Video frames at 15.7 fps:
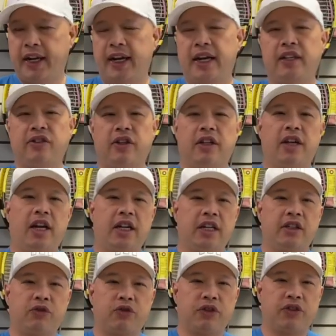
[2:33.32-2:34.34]
asked a lot of
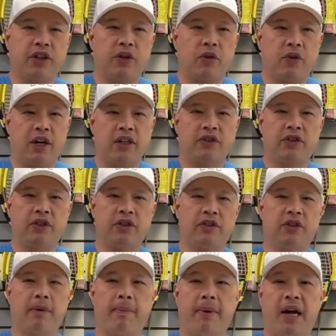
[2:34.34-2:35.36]
interesting questions
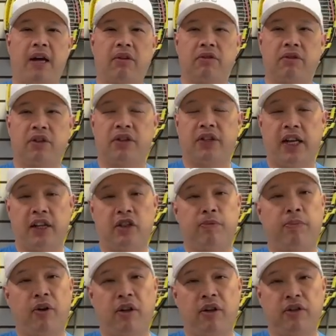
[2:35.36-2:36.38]
about tennis
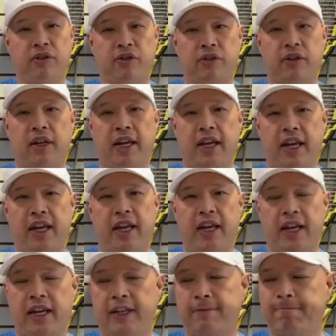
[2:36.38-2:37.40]
balls.
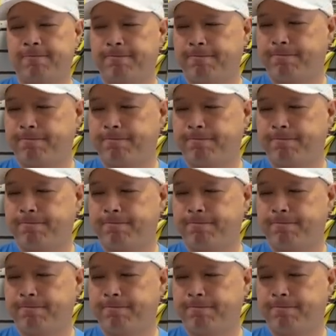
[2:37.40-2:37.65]
And